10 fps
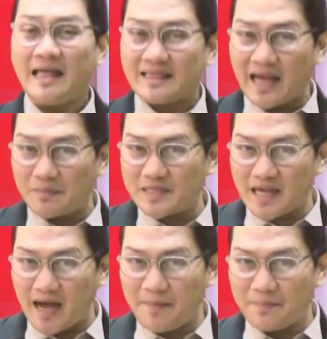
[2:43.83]
Thumbs
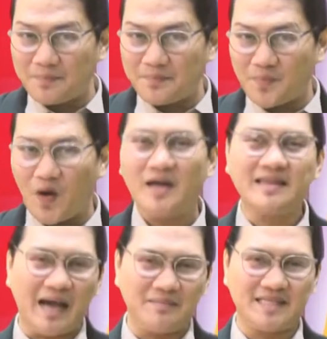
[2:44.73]
up or
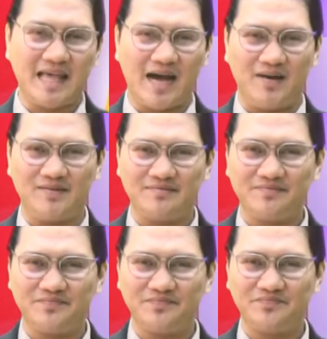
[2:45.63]
thumbs down?
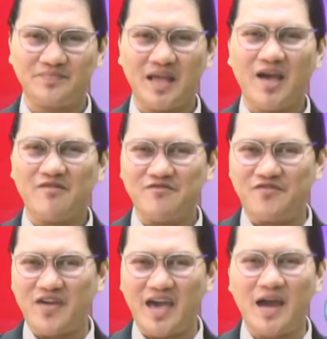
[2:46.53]

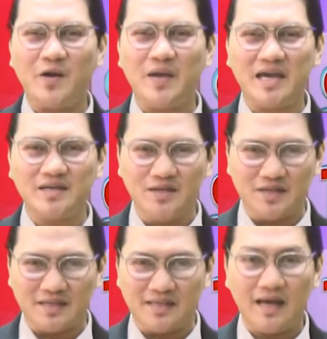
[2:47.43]
Very
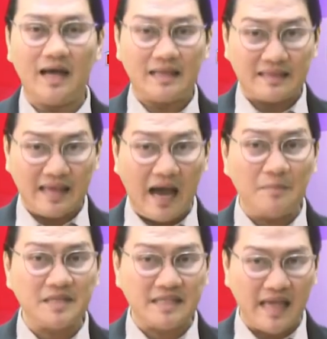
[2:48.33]
good.
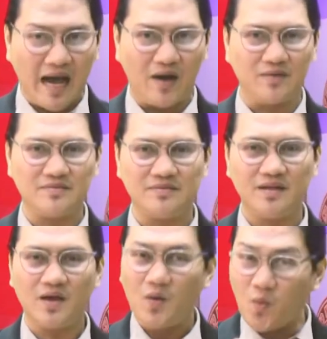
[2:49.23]
Thumbs down.
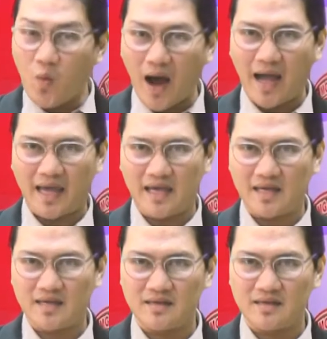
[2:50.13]
Why?